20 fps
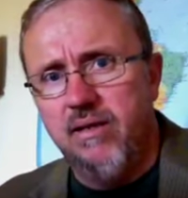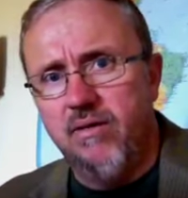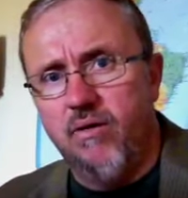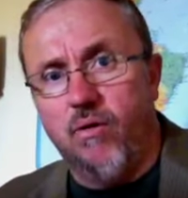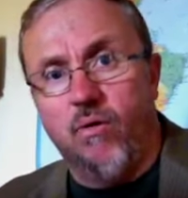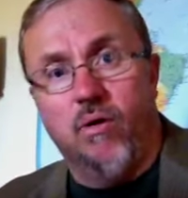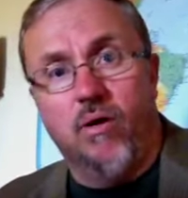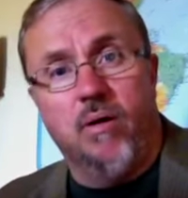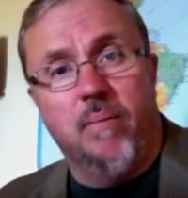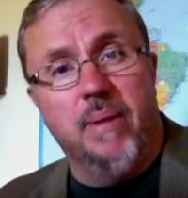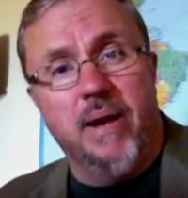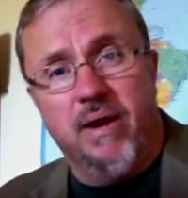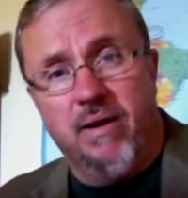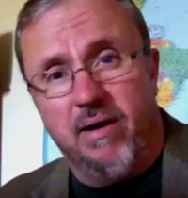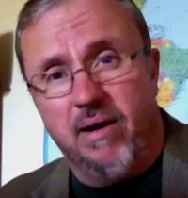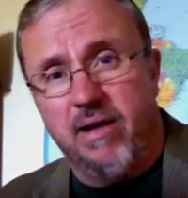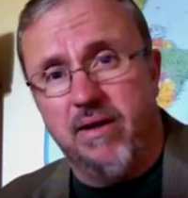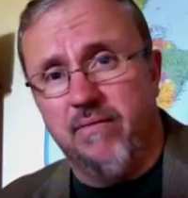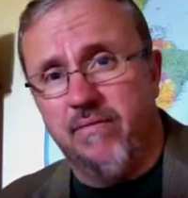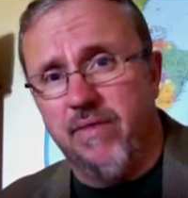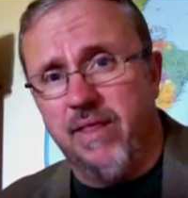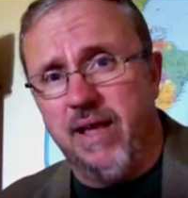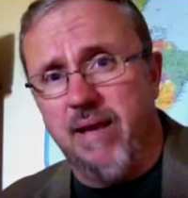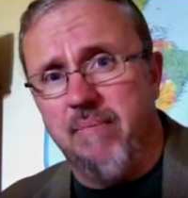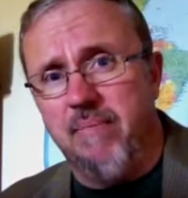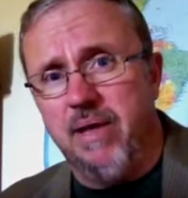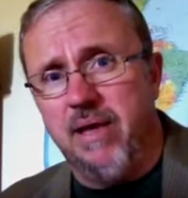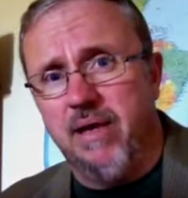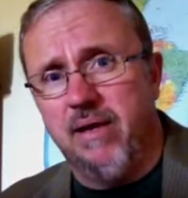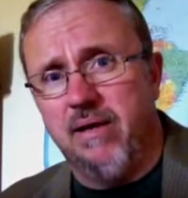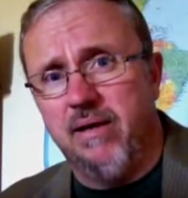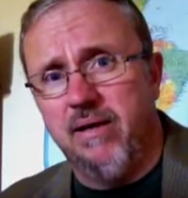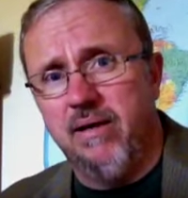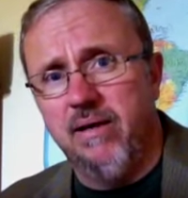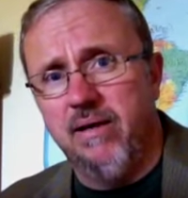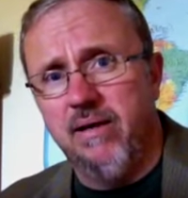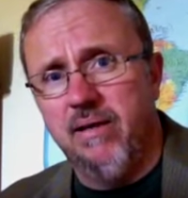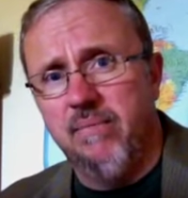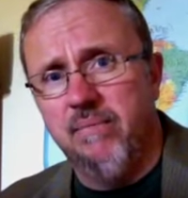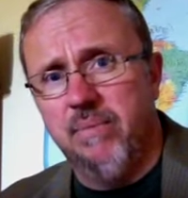or America for that matter,
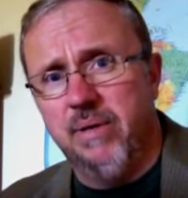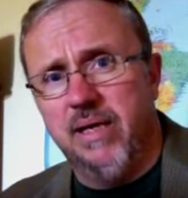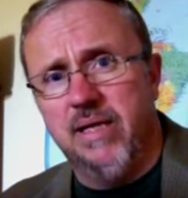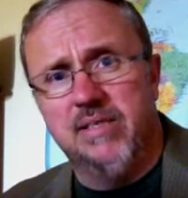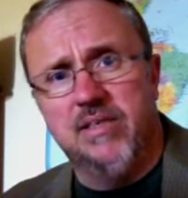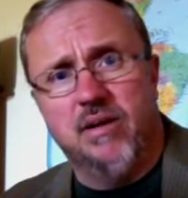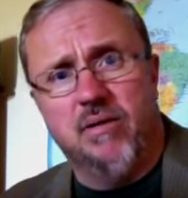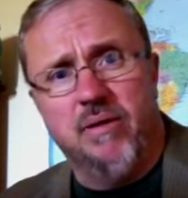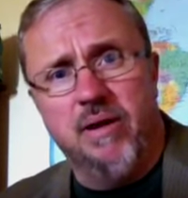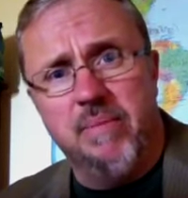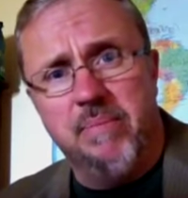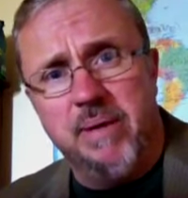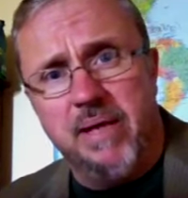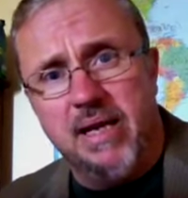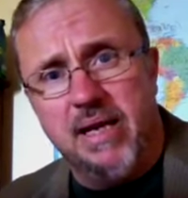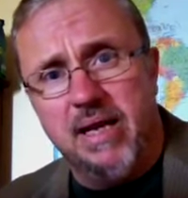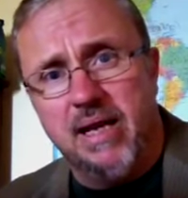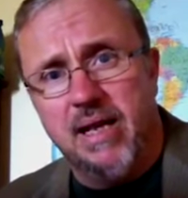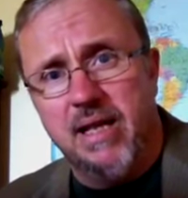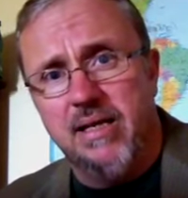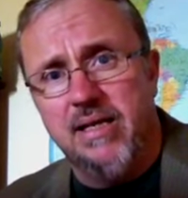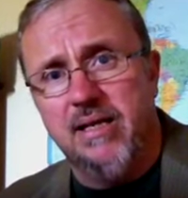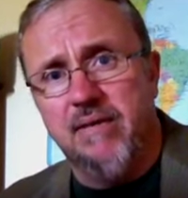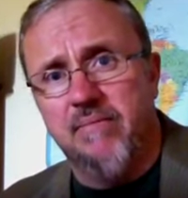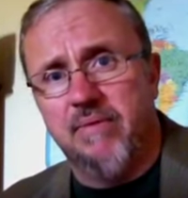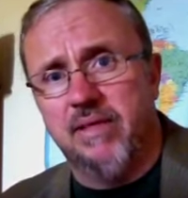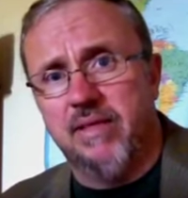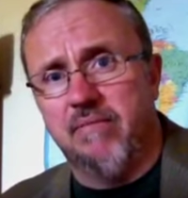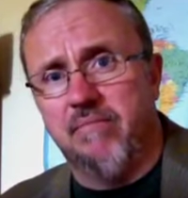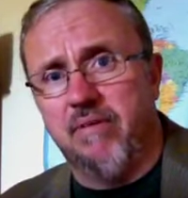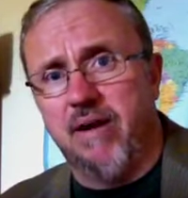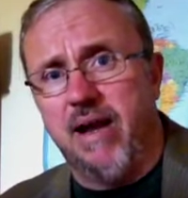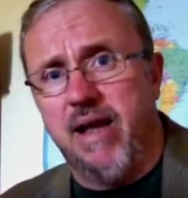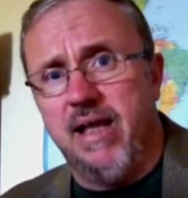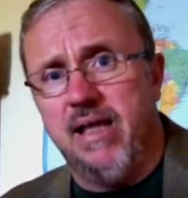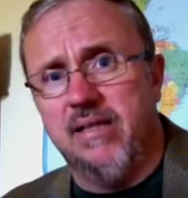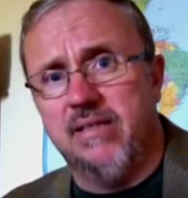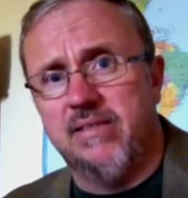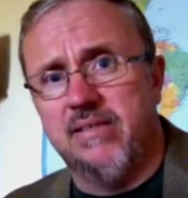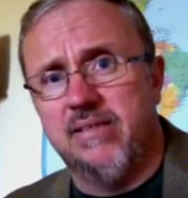but has already been in London with the
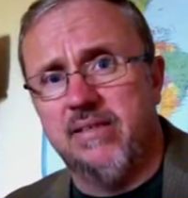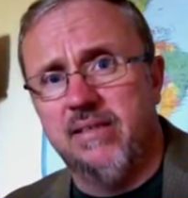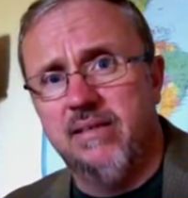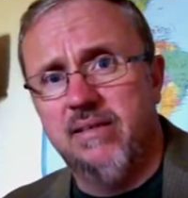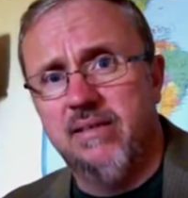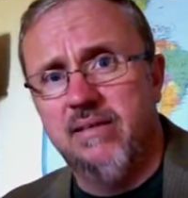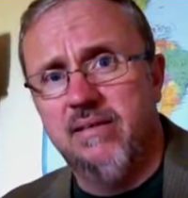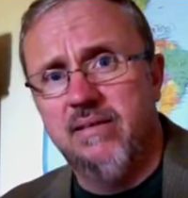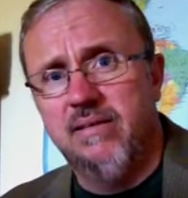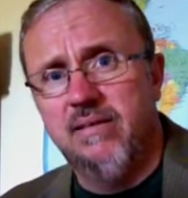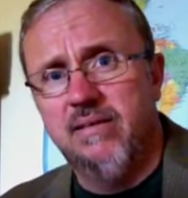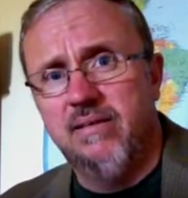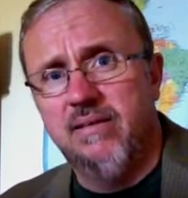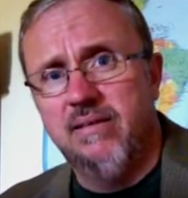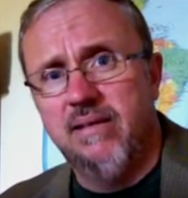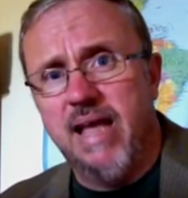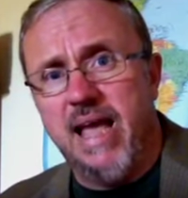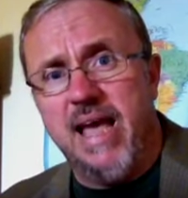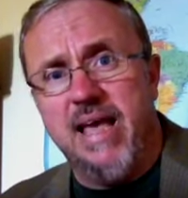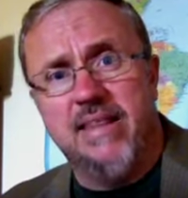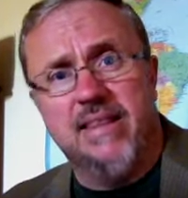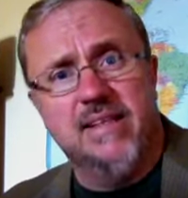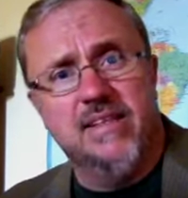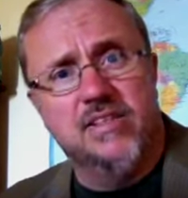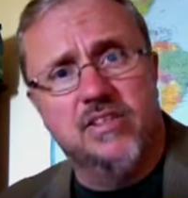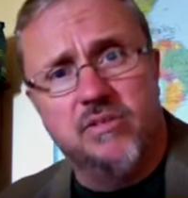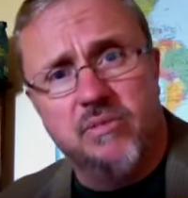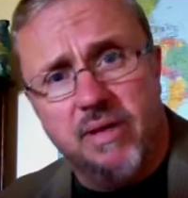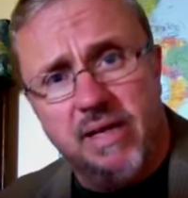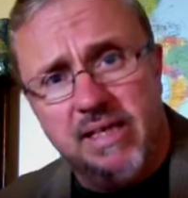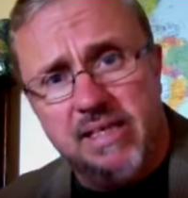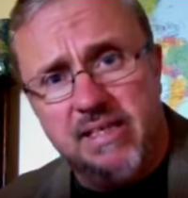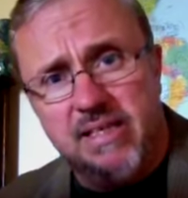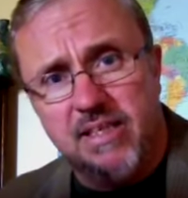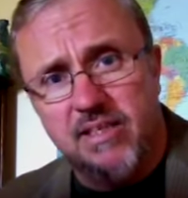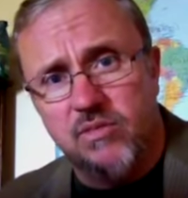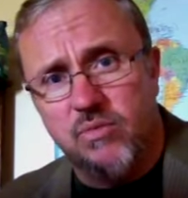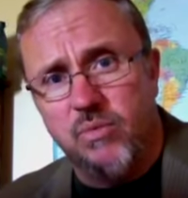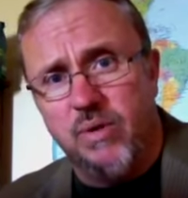riots, Athens, Greece this